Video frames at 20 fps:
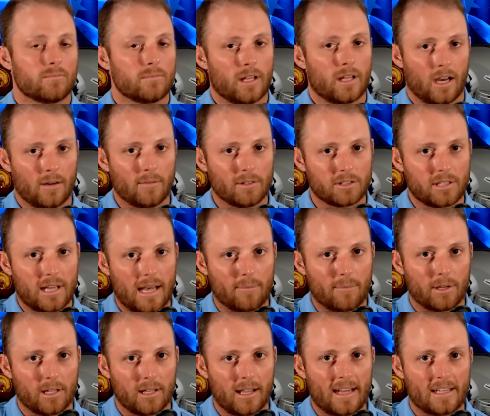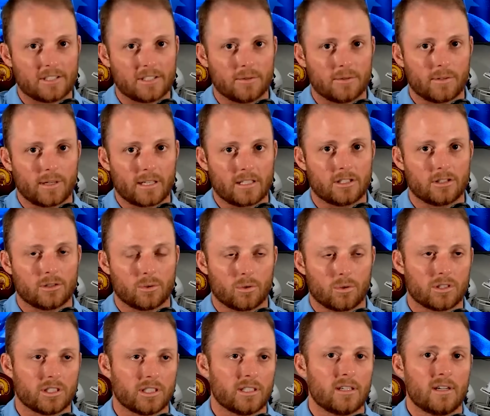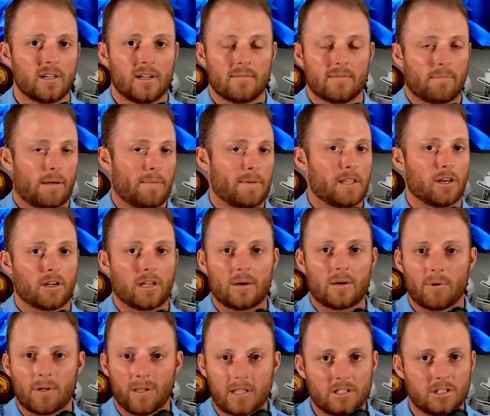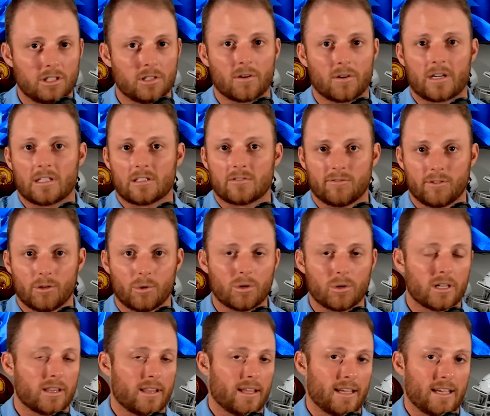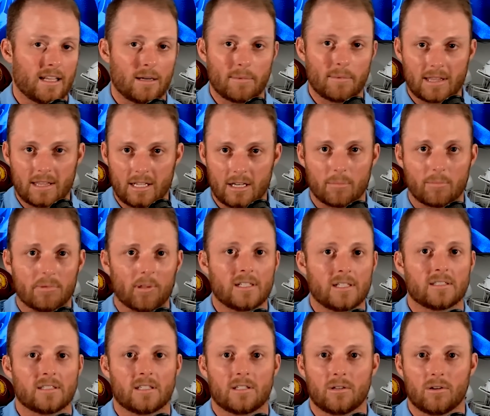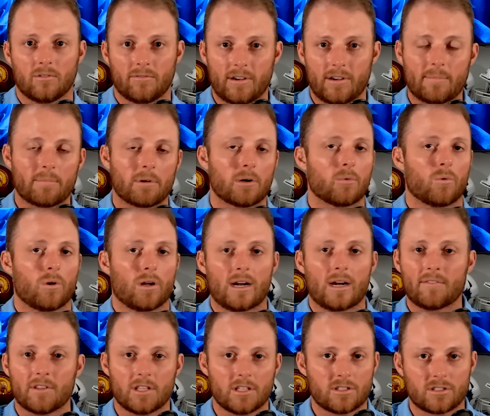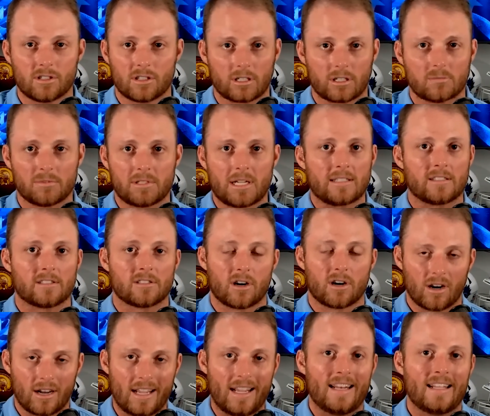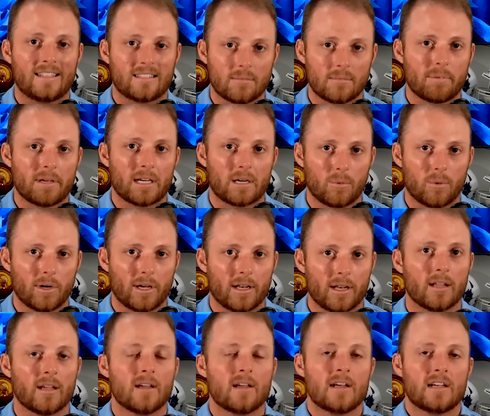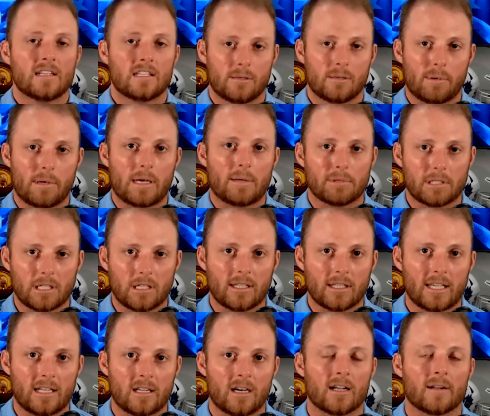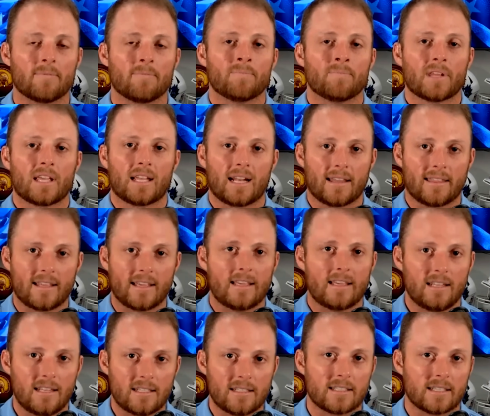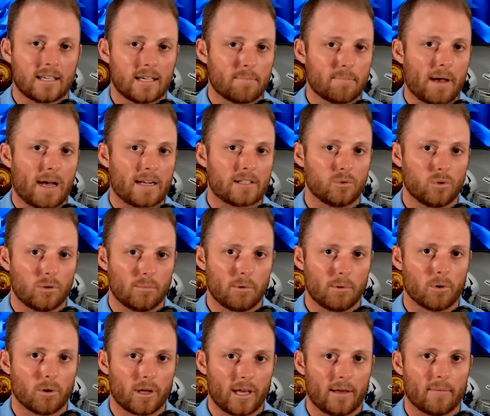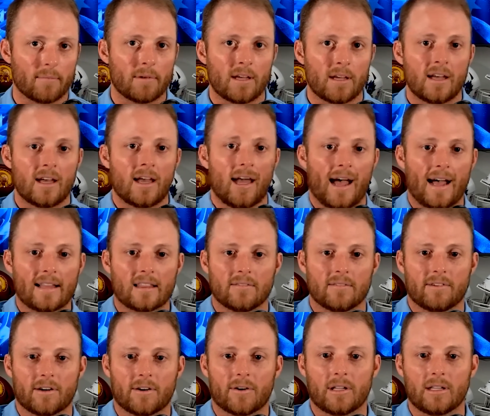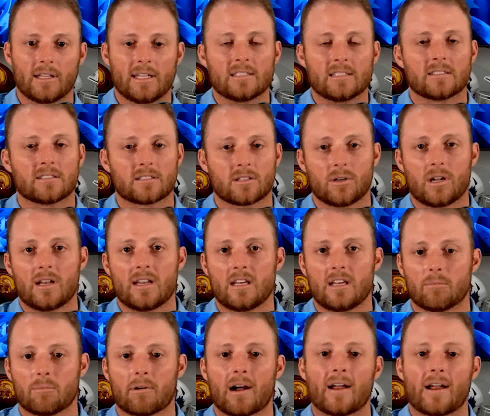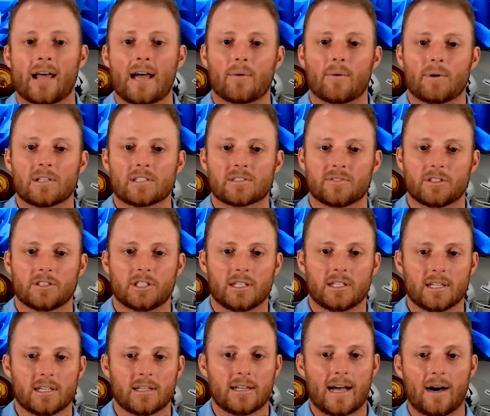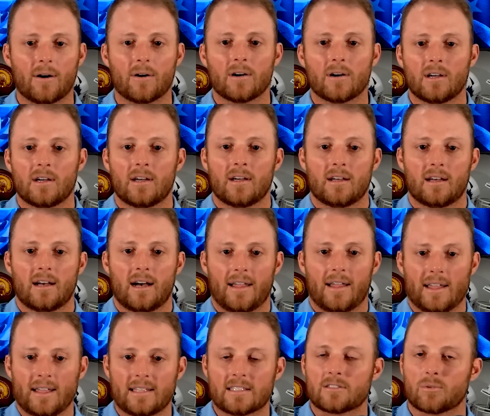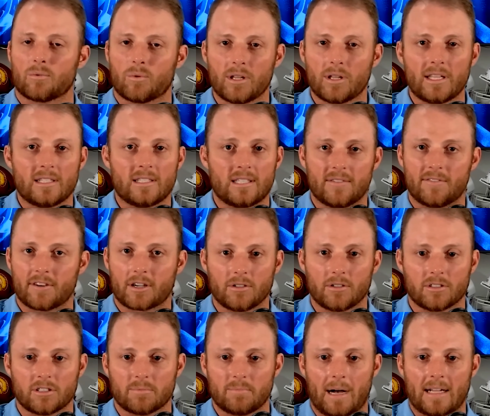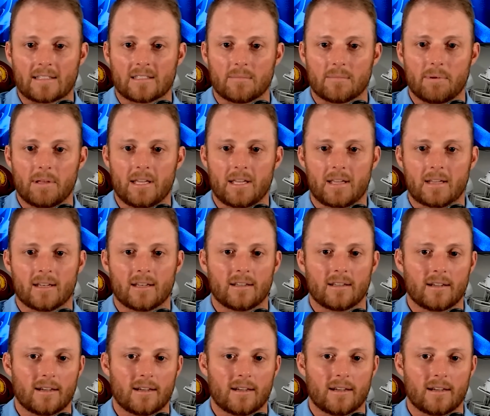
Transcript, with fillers: They almost had one last year against Georgia. Maybe they'll get one this year against Florida. They get them at their place in November. Whatever the circumstances are, he needs a big win to be able to lean on. And I think he needs to get back to a bowl game at the very least. Let's go to Neil Brown at West Virginia. Now, I think that's a really difficult spot to be in.